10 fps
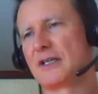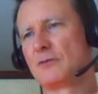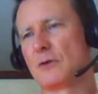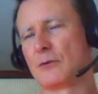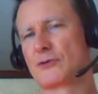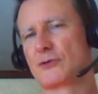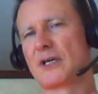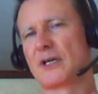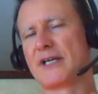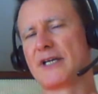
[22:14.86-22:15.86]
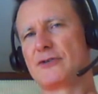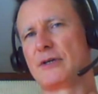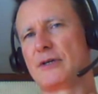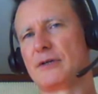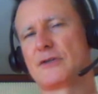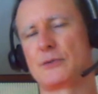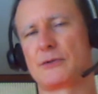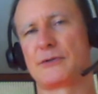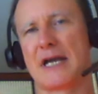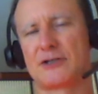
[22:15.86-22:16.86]
what we're trying to do here is
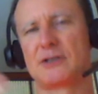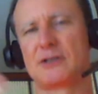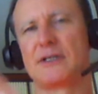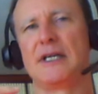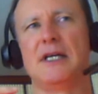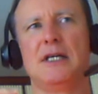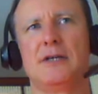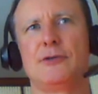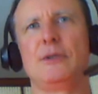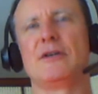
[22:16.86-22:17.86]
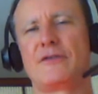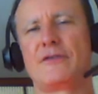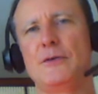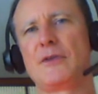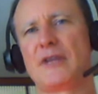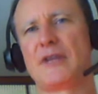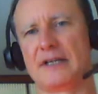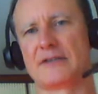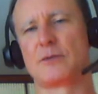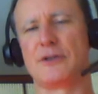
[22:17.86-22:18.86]
you're actually doing a few
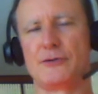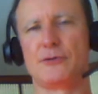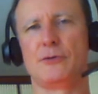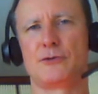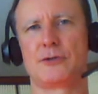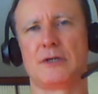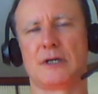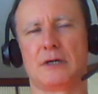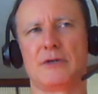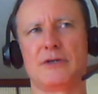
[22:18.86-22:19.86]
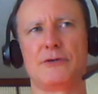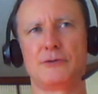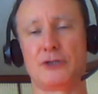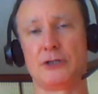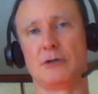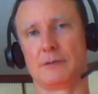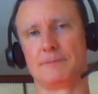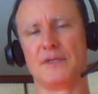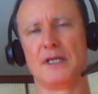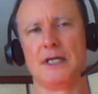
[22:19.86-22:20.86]
things when you do Qigong.
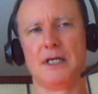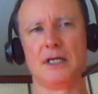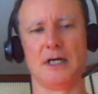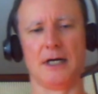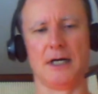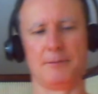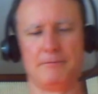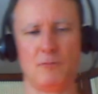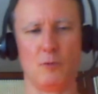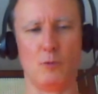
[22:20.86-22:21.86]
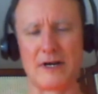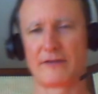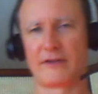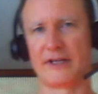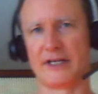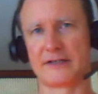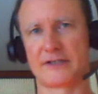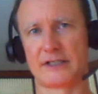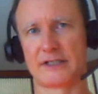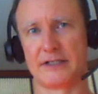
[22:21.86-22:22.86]
One of the
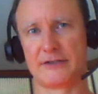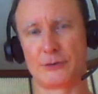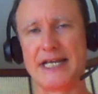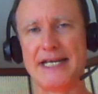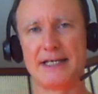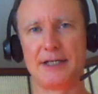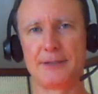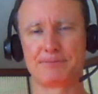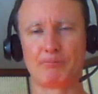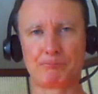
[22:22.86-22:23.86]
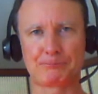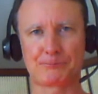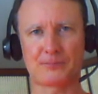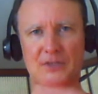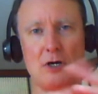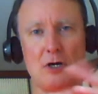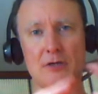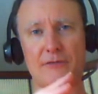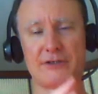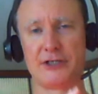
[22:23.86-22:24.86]
things is you're taking
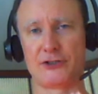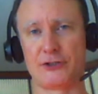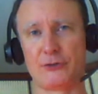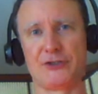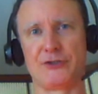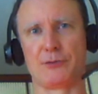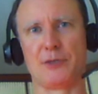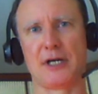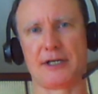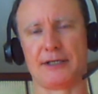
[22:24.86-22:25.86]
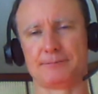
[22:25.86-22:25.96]
all of the tissues in your body,